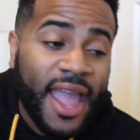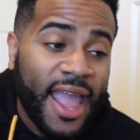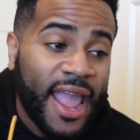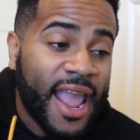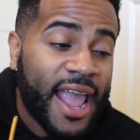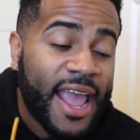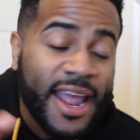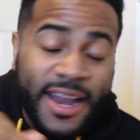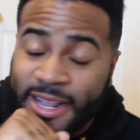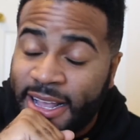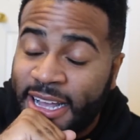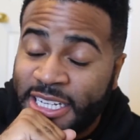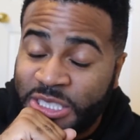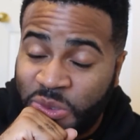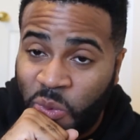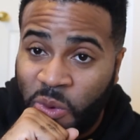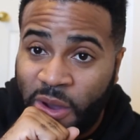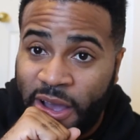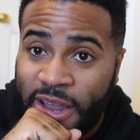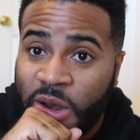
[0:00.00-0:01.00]
And
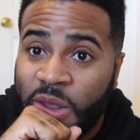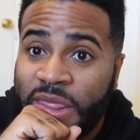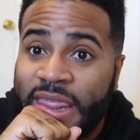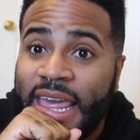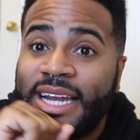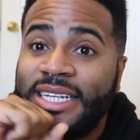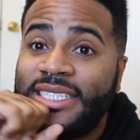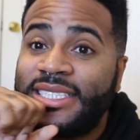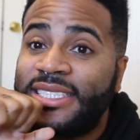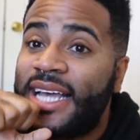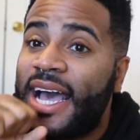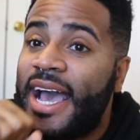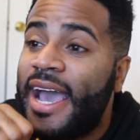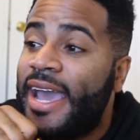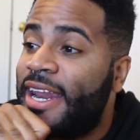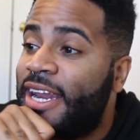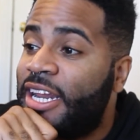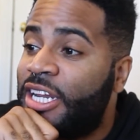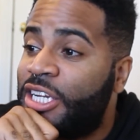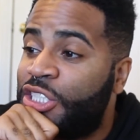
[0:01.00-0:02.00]
guess what? They
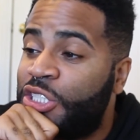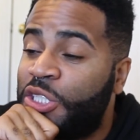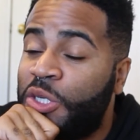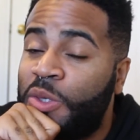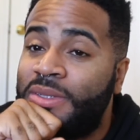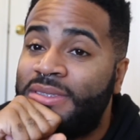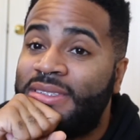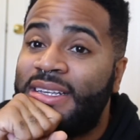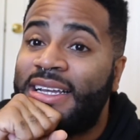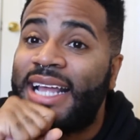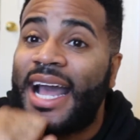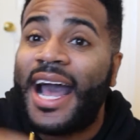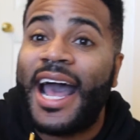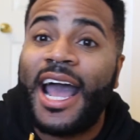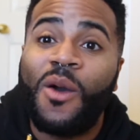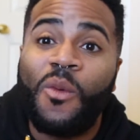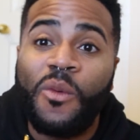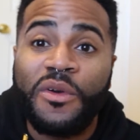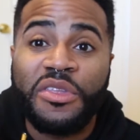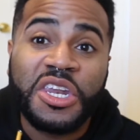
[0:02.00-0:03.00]
decided to choose the
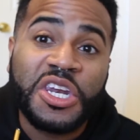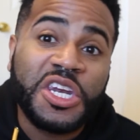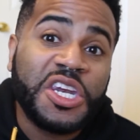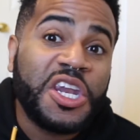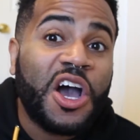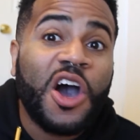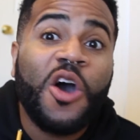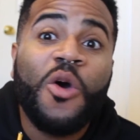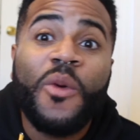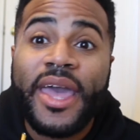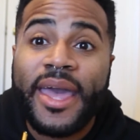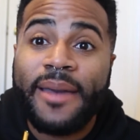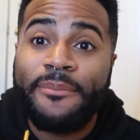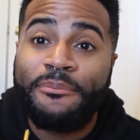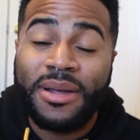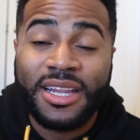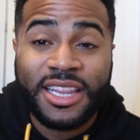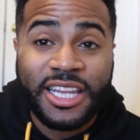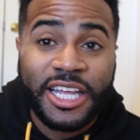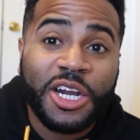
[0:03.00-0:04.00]
guy with no
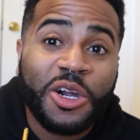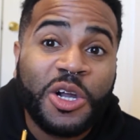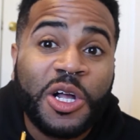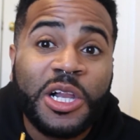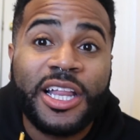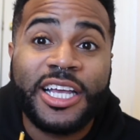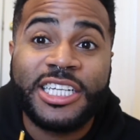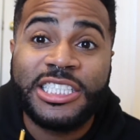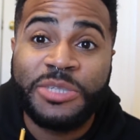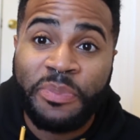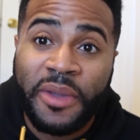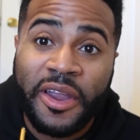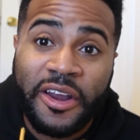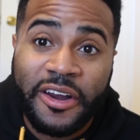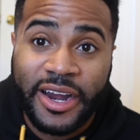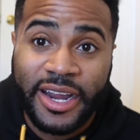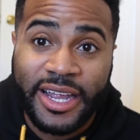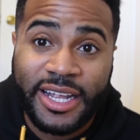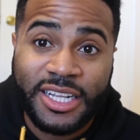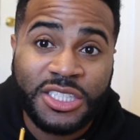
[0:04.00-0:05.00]
political
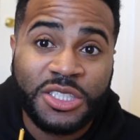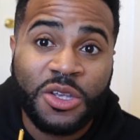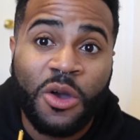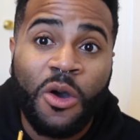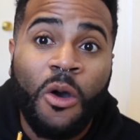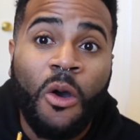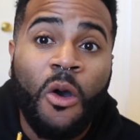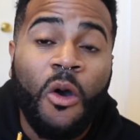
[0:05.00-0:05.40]
experience